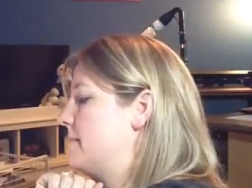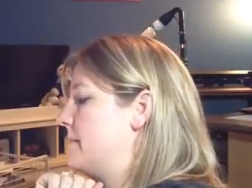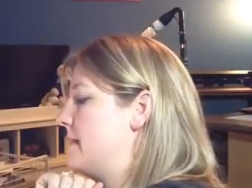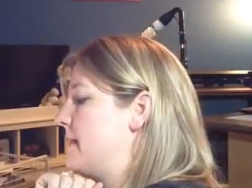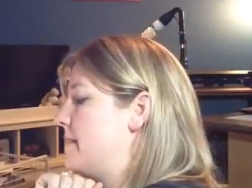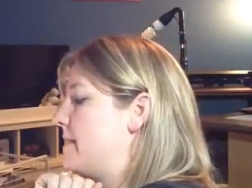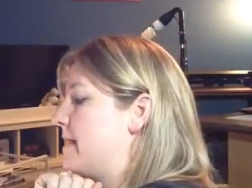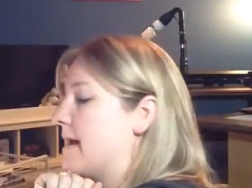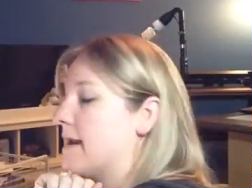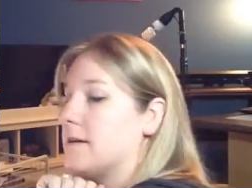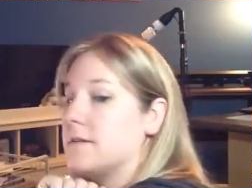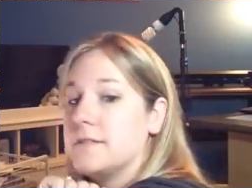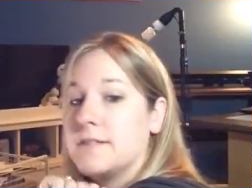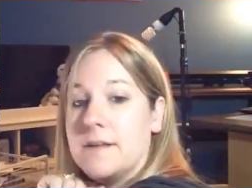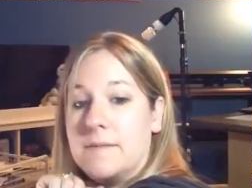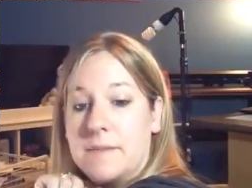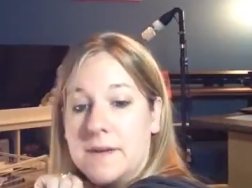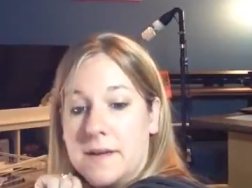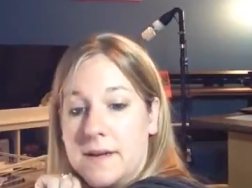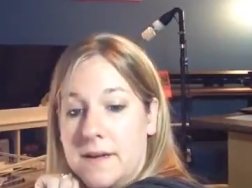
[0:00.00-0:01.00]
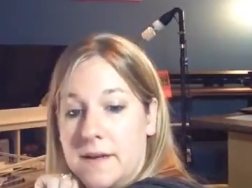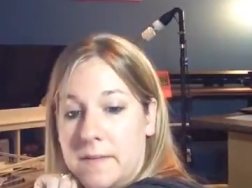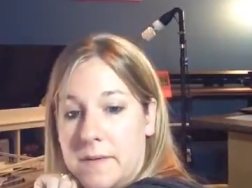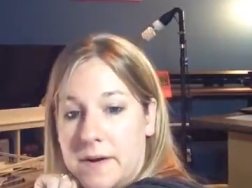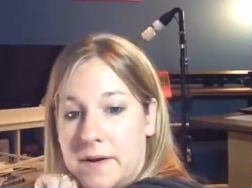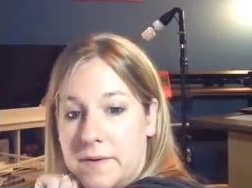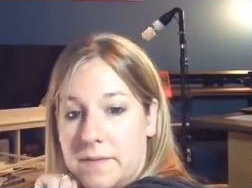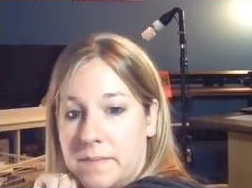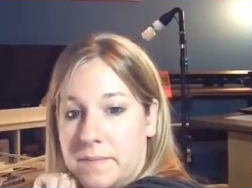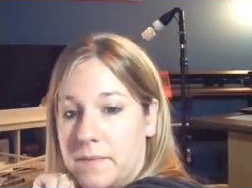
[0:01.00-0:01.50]
And that'll send me an
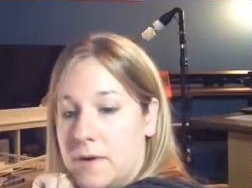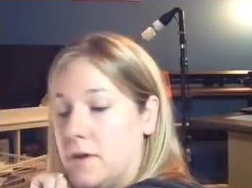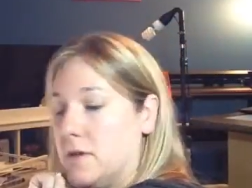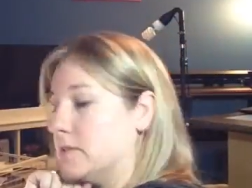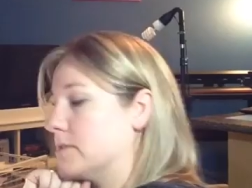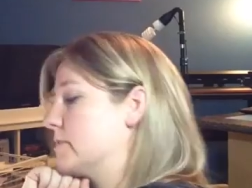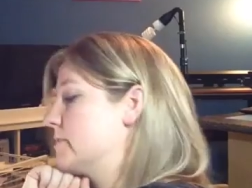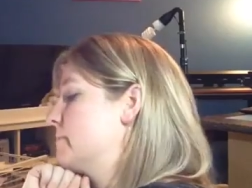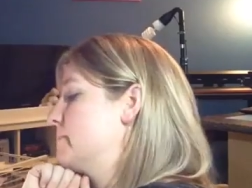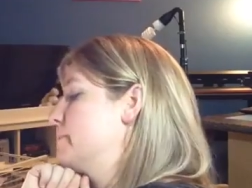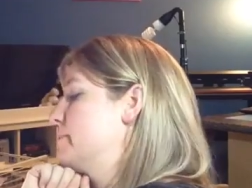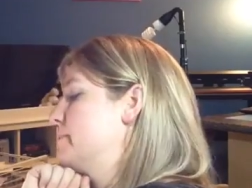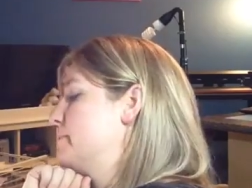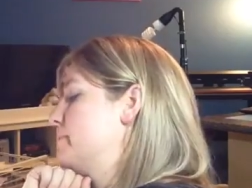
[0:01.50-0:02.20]
email also.